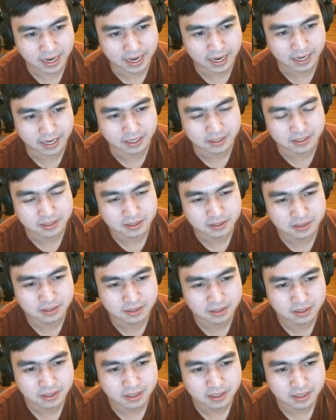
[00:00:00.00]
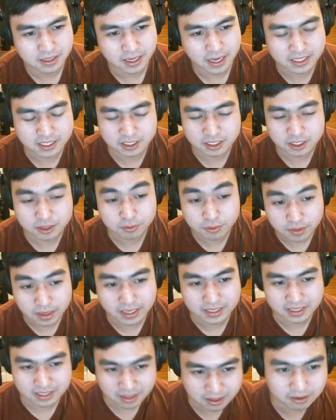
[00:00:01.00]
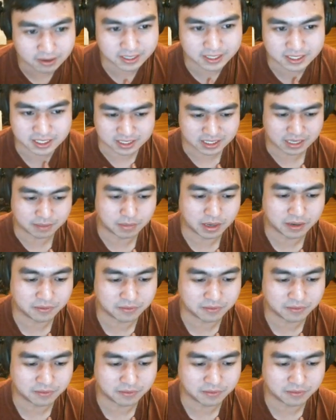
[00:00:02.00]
and it's literally just like my